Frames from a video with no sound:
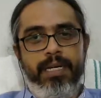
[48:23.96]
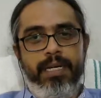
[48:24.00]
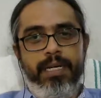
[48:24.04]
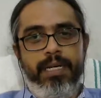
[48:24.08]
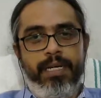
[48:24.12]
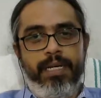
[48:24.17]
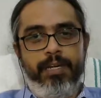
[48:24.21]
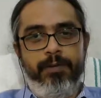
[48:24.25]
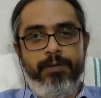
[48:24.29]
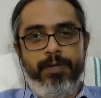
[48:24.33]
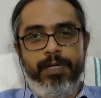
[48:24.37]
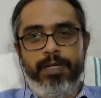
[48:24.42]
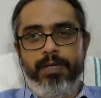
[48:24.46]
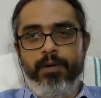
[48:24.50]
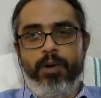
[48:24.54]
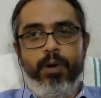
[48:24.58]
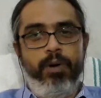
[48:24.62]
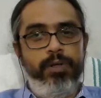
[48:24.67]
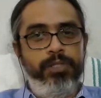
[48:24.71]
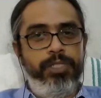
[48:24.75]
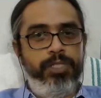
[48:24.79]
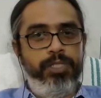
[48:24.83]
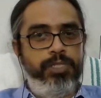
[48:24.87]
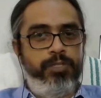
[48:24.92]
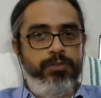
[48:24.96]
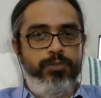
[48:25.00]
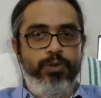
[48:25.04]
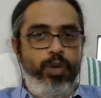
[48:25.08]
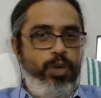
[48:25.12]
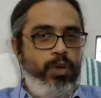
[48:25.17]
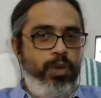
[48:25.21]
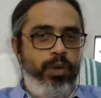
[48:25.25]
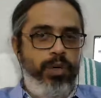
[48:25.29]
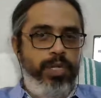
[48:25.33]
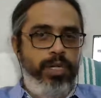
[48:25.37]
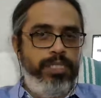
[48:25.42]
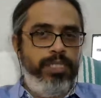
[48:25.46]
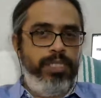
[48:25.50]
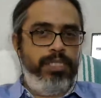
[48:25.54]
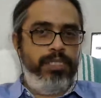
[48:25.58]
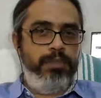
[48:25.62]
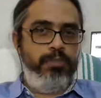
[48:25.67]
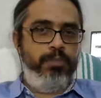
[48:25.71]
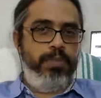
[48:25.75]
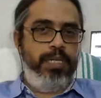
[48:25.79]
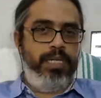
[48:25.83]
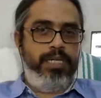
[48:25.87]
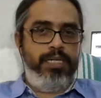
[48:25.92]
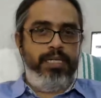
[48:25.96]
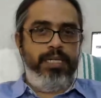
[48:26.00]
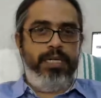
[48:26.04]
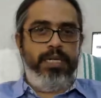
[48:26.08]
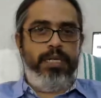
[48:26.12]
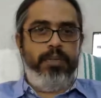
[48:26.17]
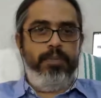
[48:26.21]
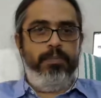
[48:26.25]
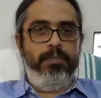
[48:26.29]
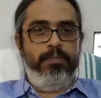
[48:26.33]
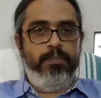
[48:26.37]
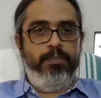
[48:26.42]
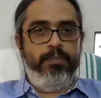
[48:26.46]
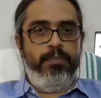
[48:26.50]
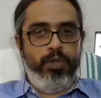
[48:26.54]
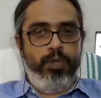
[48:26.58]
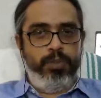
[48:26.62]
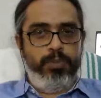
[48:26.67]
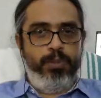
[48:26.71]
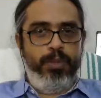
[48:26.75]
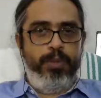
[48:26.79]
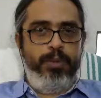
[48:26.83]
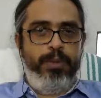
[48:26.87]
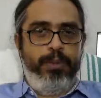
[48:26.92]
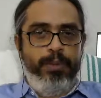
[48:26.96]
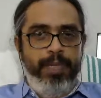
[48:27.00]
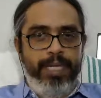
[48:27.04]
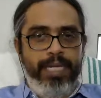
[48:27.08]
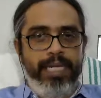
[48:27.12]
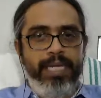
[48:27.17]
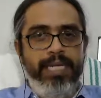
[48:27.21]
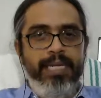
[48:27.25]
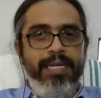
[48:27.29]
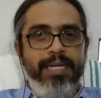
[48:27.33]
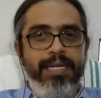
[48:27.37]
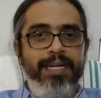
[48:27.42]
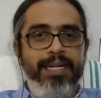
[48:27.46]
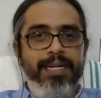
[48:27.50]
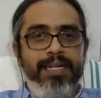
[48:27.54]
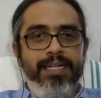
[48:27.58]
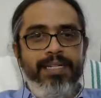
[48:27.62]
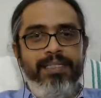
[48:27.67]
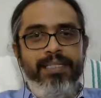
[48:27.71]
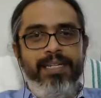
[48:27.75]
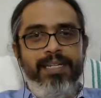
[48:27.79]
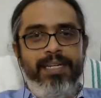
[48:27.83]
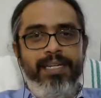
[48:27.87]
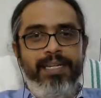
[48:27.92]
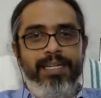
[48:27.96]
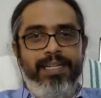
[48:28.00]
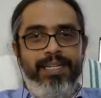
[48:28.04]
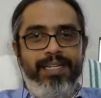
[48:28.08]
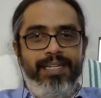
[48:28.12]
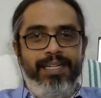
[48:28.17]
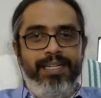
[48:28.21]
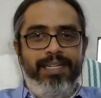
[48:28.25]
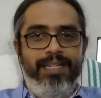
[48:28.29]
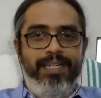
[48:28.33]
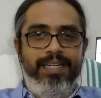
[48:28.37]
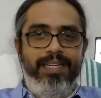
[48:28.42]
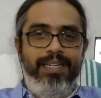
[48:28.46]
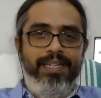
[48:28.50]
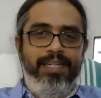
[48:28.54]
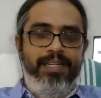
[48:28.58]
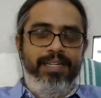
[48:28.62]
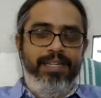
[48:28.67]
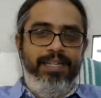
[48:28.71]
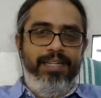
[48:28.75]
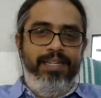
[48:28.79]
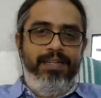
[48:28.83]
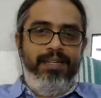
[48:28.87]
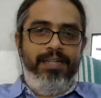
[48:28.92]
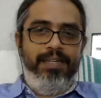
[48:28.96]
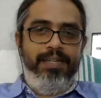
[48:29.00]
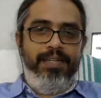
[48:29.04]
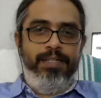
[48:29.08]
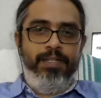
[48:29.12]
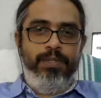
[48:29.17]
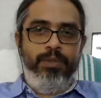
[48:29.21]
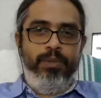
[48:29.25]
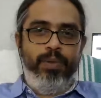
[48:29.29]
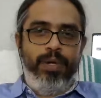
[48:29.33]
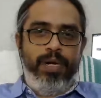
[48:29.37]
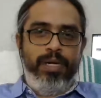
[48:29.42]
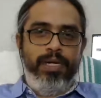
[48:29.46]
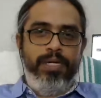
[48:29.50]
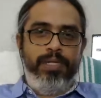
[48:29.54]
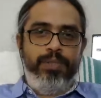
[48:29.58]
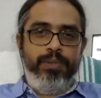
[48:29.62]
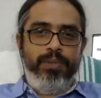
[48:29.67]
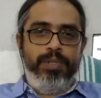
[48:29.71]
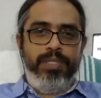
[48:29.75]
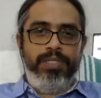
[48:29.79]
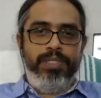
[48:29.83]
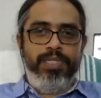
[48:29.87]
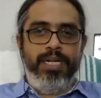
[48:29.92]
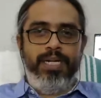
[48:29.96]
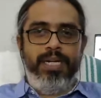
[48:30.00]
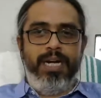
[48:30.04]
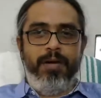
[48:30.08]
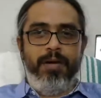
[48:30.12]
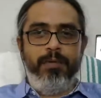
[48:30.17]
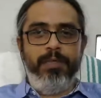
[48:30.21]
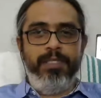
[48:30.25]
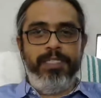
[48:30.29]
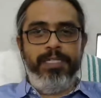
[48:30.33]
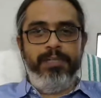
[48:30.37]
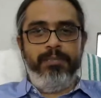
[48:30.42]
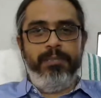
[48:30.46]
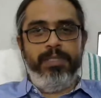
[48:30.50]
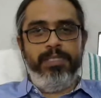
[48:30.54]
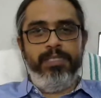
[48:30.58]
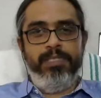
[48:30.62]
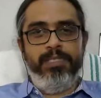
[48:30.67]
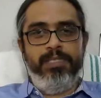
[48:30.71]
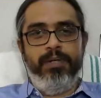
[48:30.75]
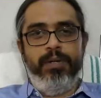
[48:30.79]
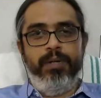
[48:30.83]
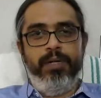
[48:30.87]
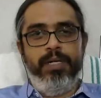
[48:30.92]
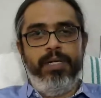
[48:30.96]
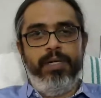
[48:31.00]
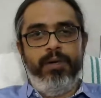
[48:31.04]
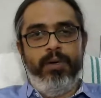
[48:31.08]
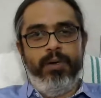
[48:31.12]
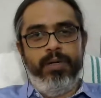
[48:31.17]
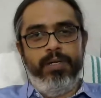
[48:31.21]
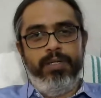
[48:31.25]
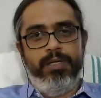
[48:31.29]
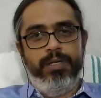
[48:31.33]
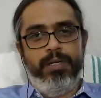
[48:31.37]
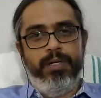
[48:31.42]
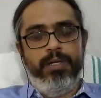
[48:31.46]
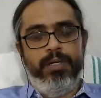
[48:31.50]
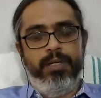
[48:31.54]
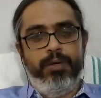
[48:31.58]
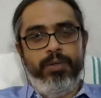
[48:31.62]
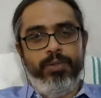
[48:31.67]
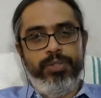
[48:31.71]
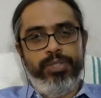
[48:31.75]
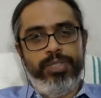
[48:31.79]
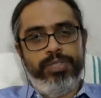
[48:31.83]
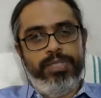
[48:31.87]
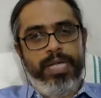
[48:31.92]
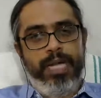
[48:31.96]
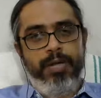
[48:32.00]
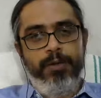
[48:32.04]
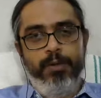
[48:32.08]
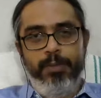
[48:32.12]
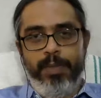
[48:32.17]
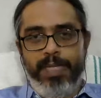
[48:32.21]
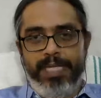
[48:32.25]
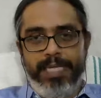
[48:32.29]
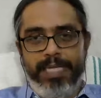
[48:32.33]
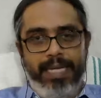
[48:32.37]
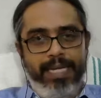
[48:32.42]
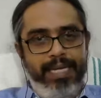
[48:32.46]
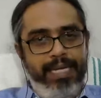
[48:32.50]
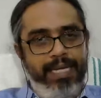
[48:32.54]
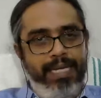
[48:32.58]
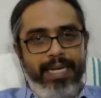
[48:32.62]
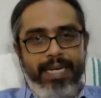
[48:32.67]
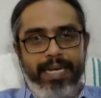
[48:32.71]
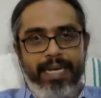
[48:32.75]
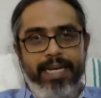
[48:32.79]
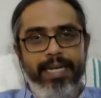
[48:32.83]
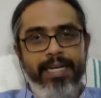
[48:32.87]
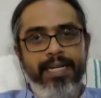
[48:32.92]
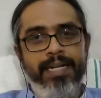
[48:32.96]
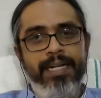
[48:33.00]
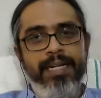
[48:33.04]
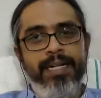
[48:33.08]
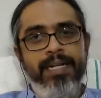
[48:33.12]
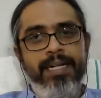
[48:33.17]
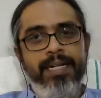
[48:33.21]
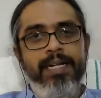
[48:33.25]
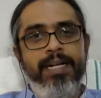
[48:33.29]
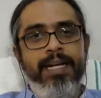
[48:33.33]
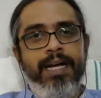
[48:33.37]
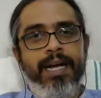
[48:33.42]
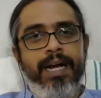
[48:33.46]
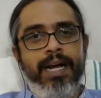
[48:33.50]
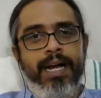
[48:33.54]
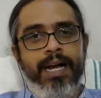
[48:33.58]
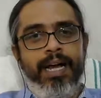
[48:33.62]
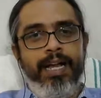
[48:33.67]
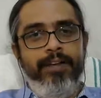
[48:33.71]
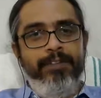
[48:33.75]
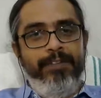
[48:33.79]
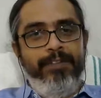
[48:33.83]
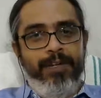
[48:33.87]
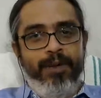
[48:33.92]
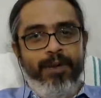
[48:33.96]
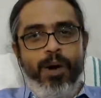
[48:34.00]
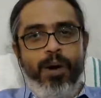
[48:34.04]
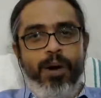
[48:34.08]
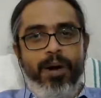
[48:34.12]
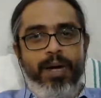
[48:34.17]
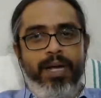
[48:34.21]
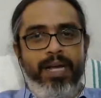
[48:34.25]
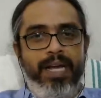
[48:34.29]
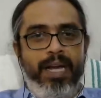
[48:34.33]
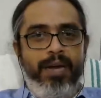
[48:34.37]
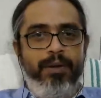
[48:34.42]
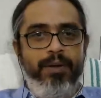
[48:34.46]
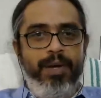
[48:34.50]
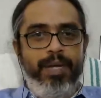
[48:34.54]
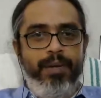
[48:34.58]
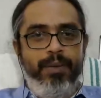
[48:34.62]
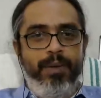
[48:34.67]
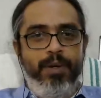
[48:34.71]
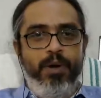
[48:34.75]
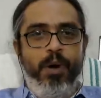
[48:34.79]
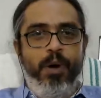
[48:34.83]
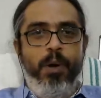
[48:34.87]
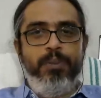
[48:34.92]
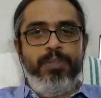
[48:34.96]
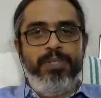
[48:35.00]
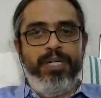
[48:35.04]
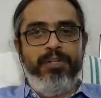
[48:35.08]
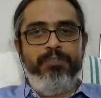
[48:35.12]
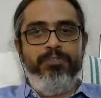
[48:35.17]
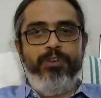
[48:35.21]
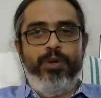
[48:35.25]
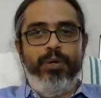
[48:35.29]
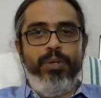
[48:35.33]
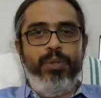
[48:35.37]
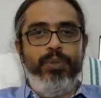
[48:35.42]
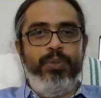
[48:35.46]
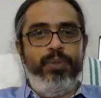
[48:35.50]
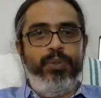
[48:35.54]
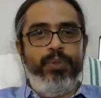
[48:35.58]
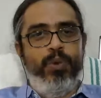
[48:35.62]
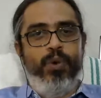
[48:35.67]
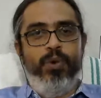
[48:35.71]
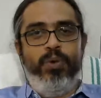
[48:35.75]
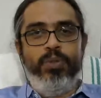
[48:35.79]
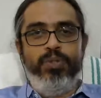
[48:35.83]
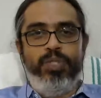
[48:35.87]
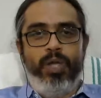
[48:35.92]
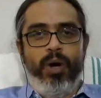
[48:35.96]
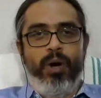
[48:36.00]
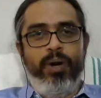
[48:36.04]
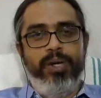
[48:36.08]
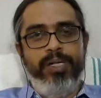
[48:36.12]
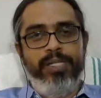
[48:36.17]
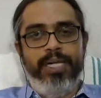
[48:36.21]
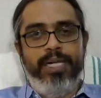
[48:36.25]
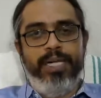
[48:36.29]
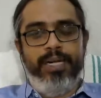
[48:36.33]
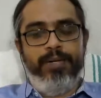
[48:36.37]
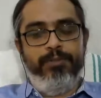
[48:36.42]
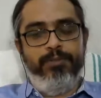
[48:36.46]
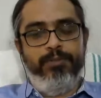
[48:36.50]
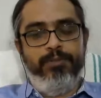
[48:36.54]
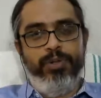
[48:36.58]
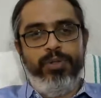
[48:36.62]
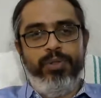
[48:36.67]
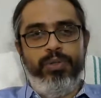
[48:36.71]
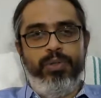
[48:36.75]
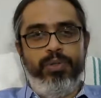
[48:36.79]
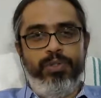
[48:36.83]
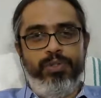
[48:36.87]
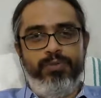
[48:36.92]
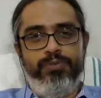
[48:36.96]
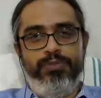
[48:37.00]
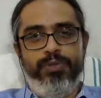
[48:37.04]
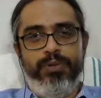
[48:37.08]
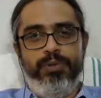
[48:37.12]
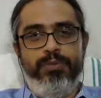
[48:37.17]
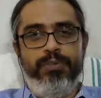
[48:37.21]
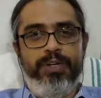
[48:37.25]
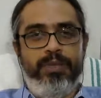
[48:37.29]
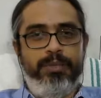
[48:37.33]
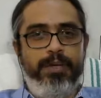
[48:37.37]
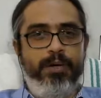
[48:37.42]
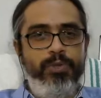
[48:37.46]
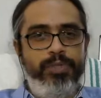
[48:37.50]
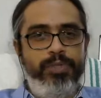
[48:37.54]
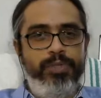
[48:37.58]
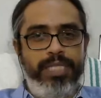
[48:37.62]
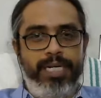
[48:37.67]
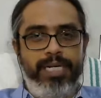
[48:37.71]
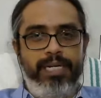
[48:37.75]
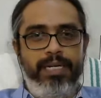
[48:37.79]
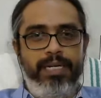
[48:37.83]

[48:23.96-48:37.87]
given all these 4 colleges, but most probably the neural networks and conventional machine learning courses I will be taking again. I will give an option for you to join that for those from outside.